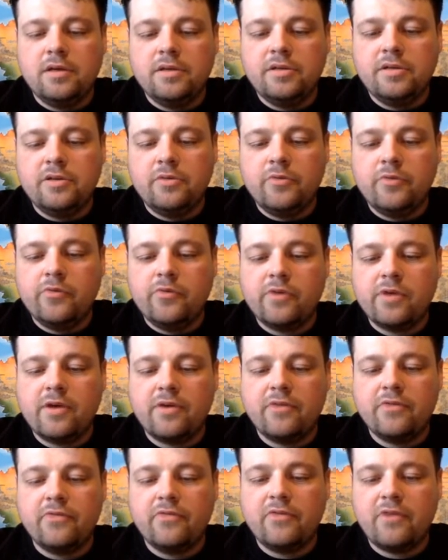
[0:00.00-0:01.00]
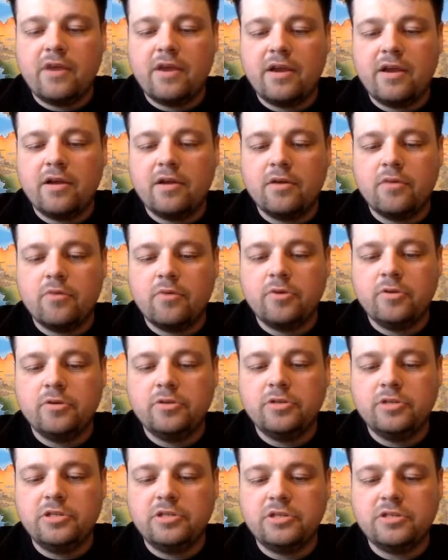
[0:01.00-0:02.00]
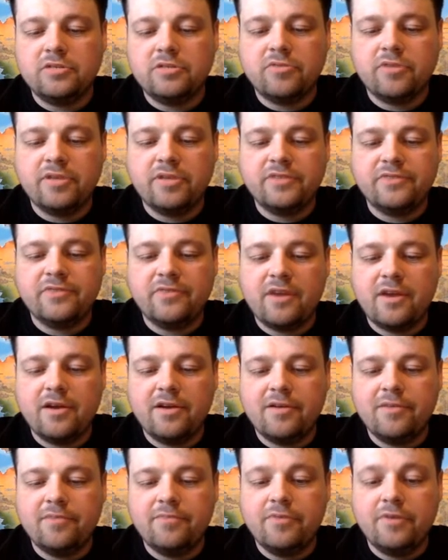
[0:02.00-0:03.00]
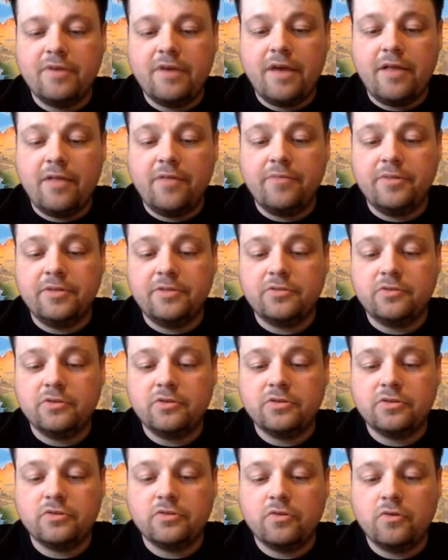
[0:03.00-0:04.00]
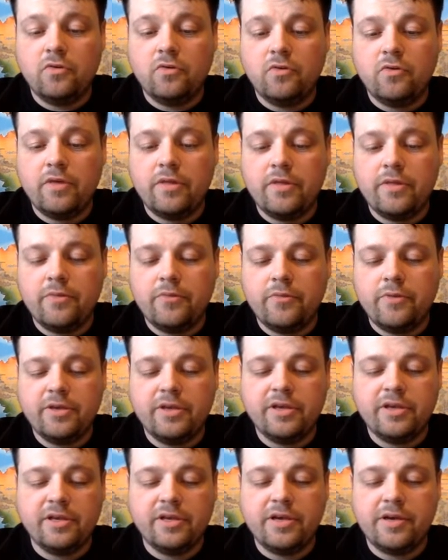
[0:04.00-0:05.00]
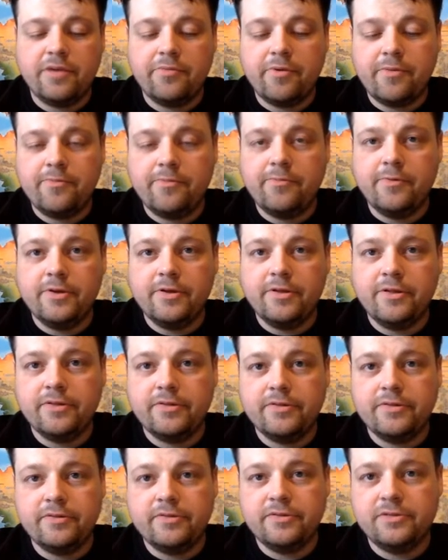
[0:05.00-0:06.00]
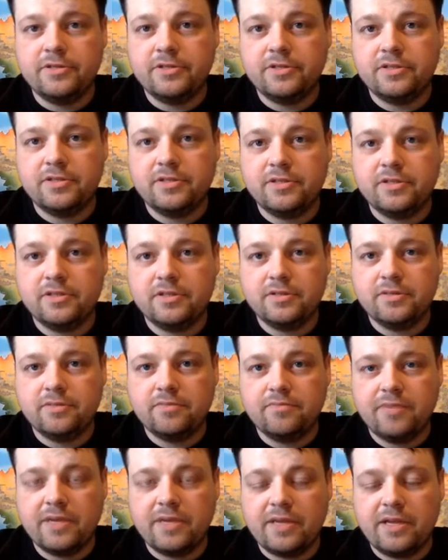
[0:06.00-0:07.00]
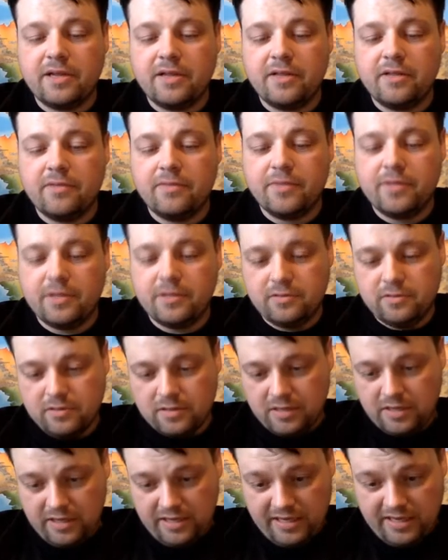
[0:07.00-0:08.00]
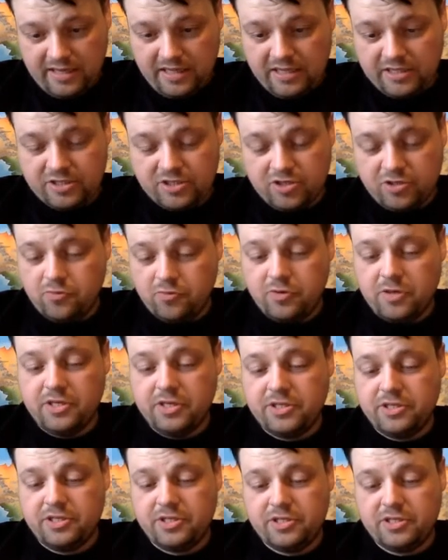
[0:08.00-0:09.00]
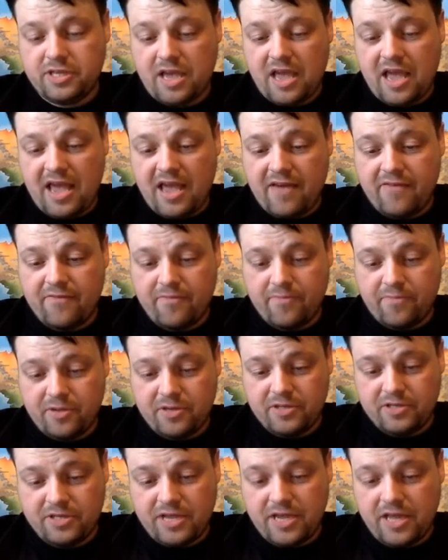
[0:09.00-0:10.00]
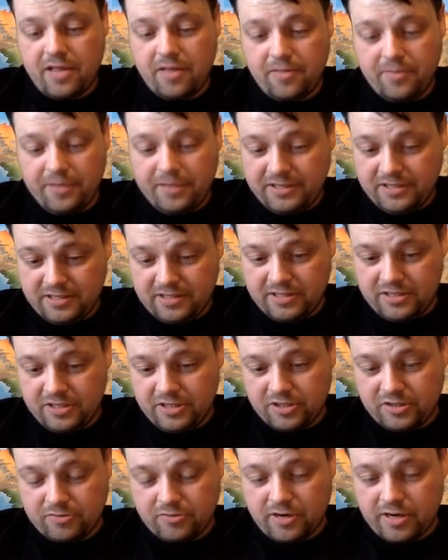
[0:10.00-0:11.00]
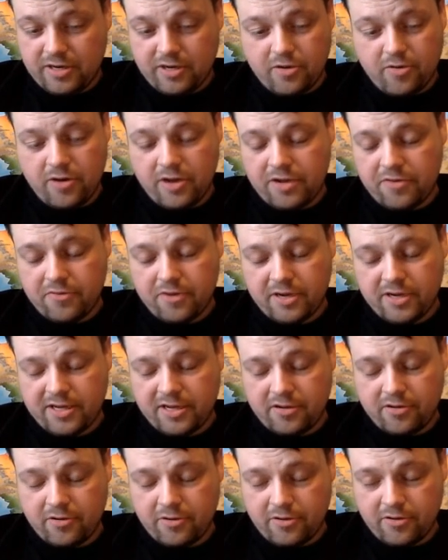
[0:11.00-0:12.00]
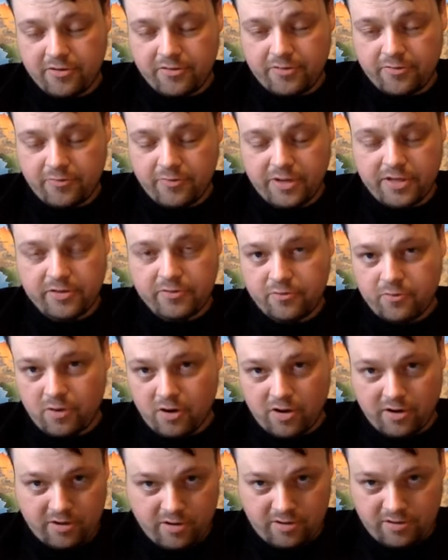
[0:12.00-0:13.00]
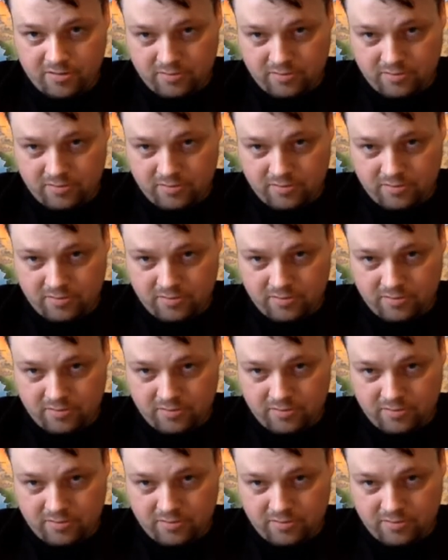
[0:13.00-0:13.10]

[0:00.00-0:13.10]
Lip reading: We've got fire. Why don't you just erase fire and put elemental control, and then we can come up with just pick an element. Unless you want to just have a bunch of elements and then just go ahead and write down earth, wind, water,